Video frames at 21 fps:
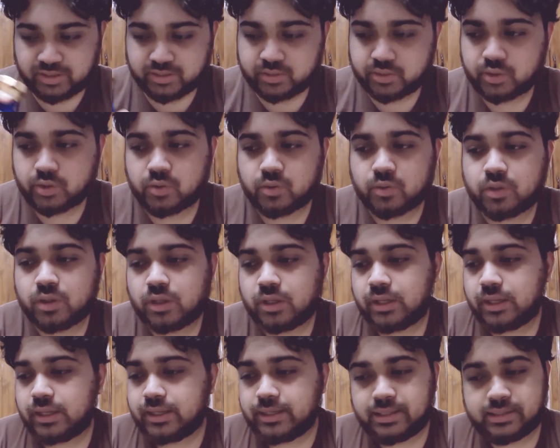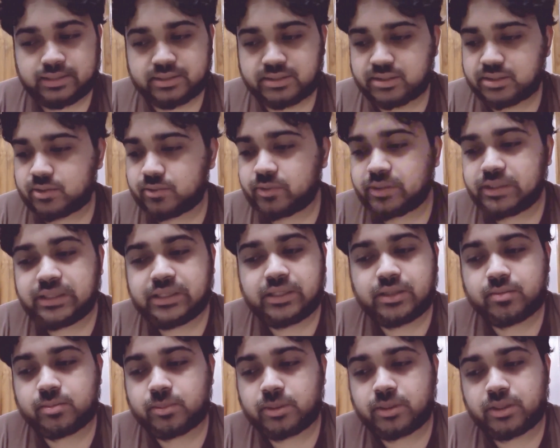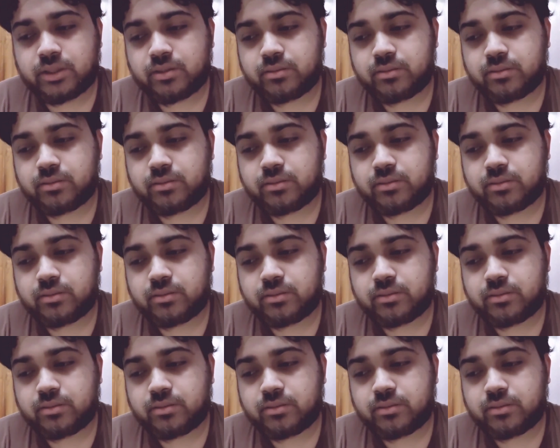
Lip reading: So yeah, this is a really